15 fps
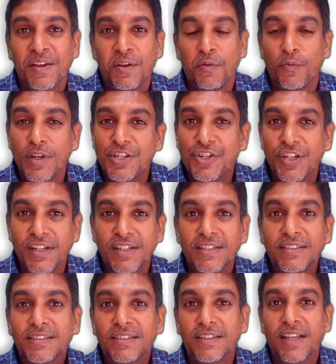which
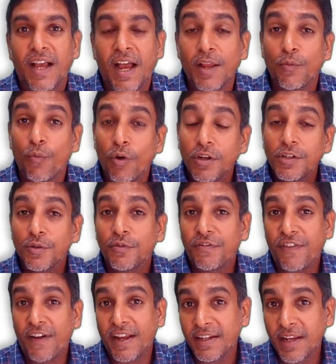is I want to
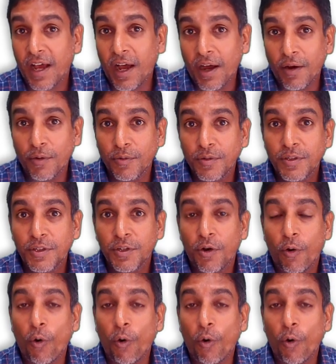find out